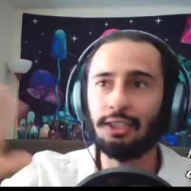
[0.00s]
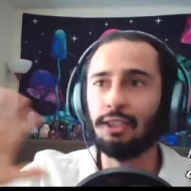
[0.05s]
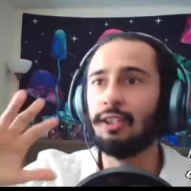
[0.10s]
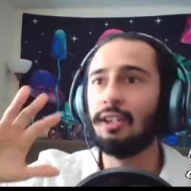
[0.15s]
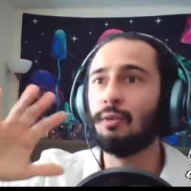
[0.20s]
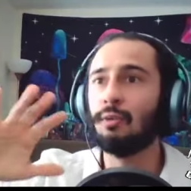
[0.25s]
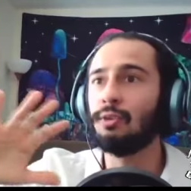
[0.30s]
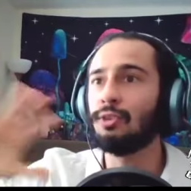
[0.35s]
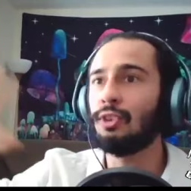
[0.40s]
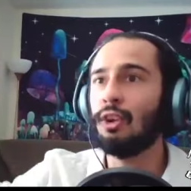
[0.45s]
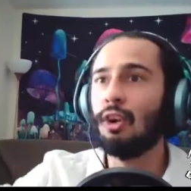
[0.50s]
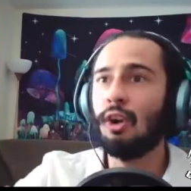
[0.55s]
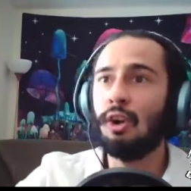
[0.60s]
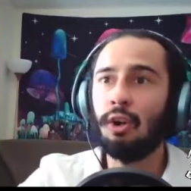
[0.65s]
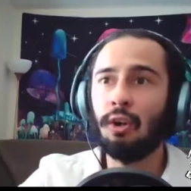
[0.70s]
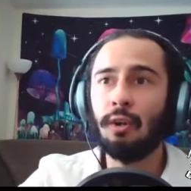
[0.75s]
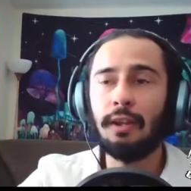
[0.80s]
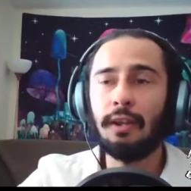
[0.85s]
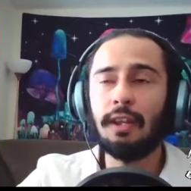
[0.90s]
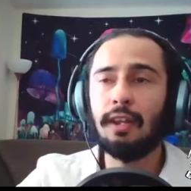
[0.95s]
It was
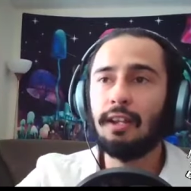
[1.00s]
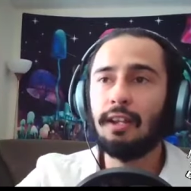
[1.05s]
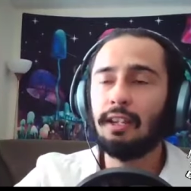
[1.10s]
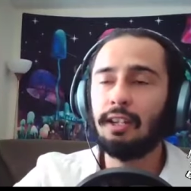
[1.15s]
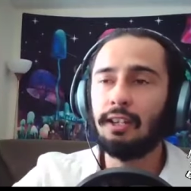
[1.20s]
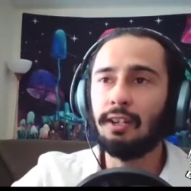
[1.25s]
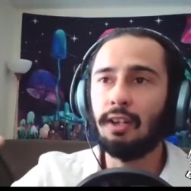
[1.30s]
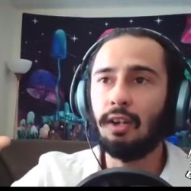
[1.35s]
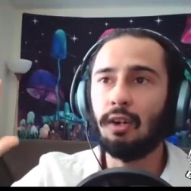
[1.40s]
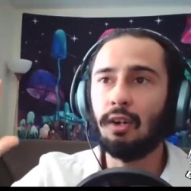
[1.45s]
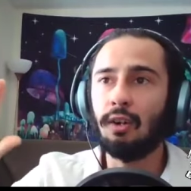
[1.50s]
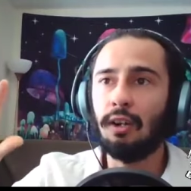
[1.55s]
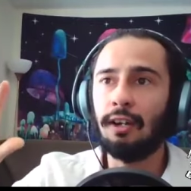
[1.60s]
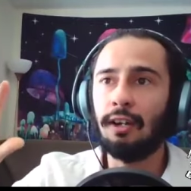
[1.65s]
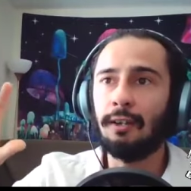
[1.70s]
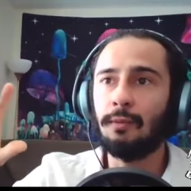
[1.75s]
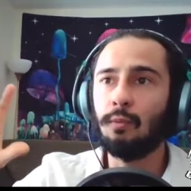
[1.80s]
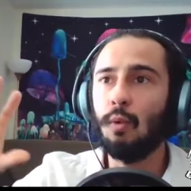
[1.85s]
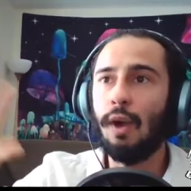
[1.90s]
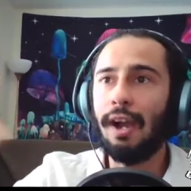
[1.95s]
all, you know,
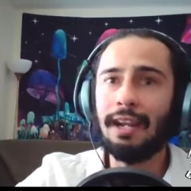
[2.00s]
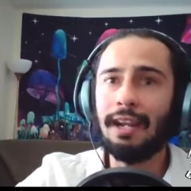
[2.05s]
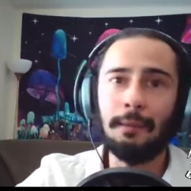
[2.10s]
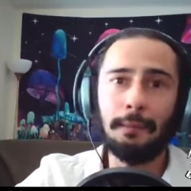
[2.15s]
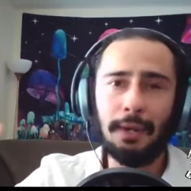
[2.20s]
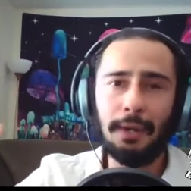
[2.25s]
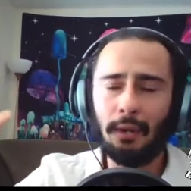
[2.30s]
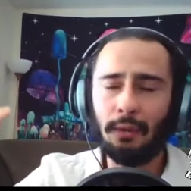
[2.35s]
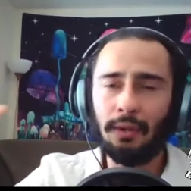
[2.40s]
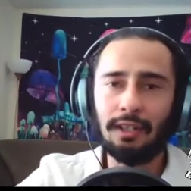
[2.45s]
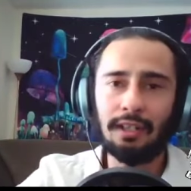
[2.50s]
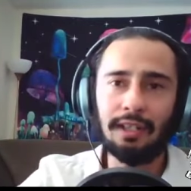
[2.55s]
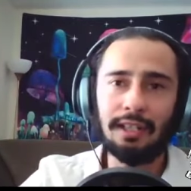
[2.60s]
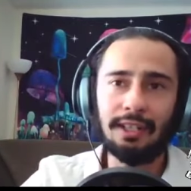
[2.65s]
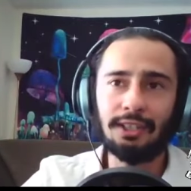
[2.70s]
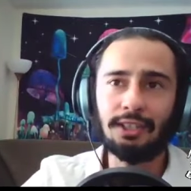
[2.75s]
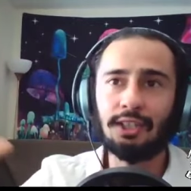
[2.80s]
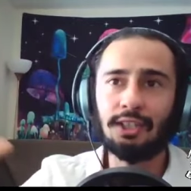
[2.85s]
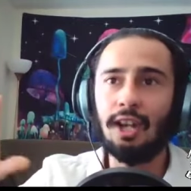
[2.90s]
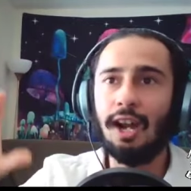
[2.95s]
um, white
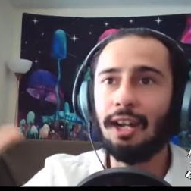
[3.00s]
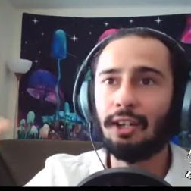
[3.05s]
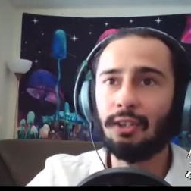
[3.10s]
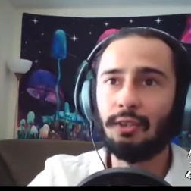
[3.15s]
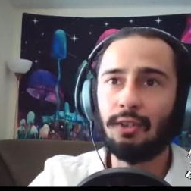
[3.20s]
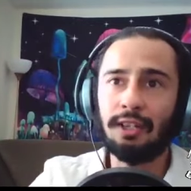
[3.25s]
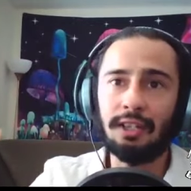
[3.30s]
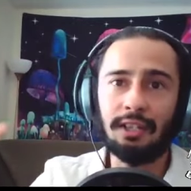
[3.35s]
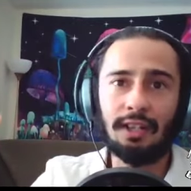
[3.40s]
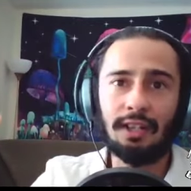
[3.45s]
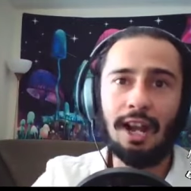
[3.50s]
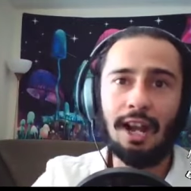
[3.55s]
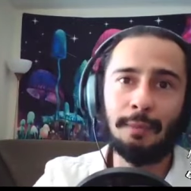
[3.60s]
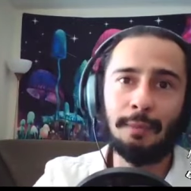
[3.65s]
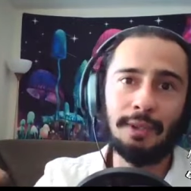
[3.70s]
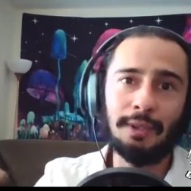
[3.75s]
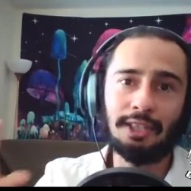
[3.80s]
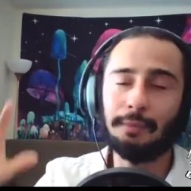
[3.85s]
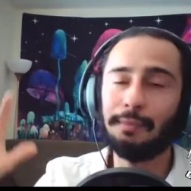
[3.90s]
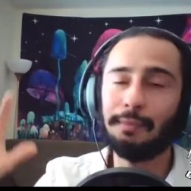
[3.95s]
imperialist doctrine and
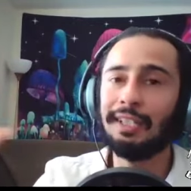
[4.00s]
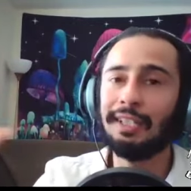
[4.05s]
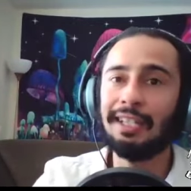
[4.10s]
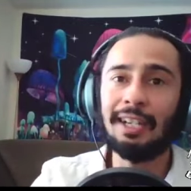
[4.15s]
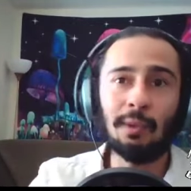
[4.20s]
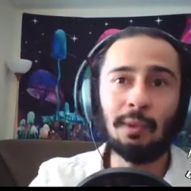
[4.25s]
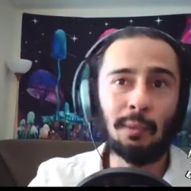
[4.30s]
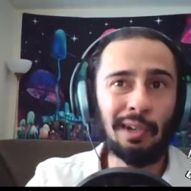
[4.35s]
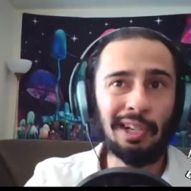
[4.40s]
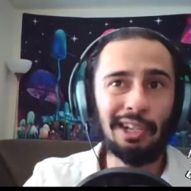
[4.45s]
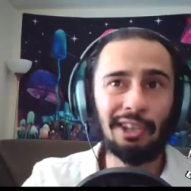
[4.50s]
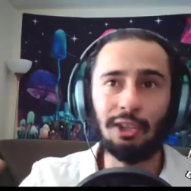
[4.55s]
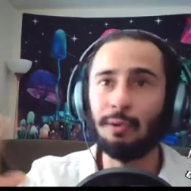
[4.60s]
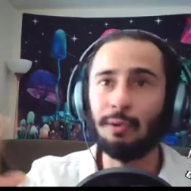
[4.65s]
dogma to begin with.